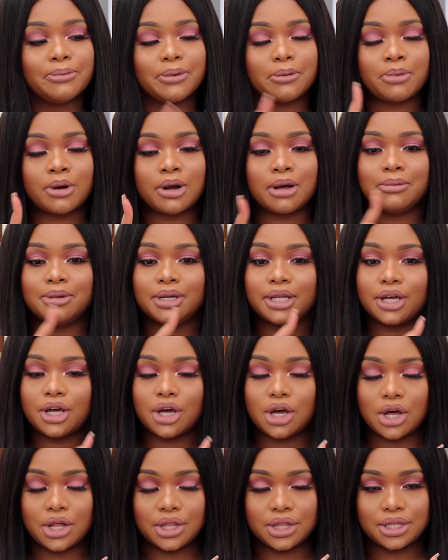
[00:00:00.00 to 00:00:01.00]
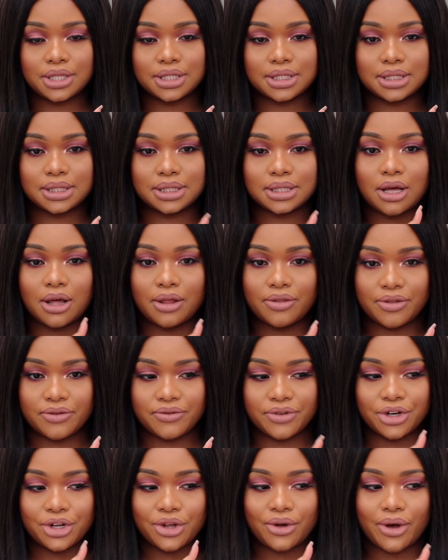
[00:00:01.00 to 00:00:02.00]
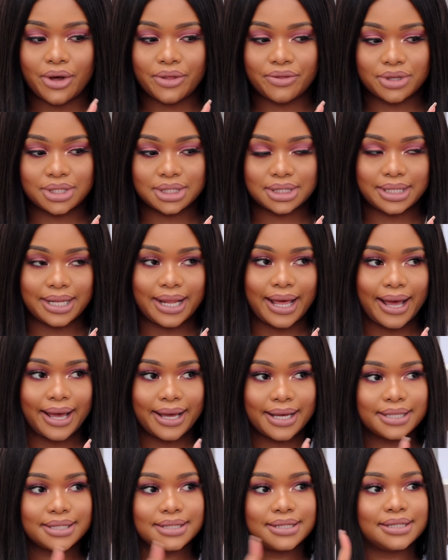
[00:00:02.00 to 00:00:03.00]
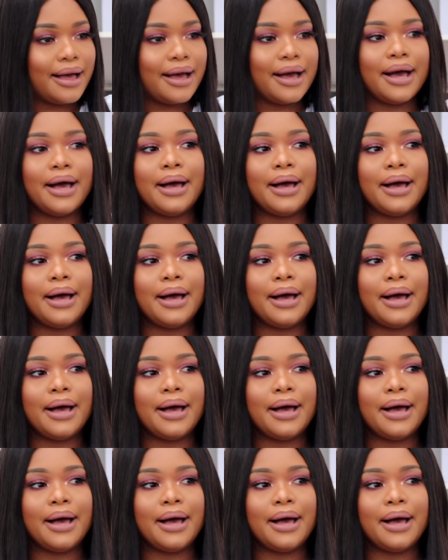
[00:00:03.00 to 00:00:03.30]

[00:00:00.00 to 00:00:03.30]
but probably on the video, on the slides.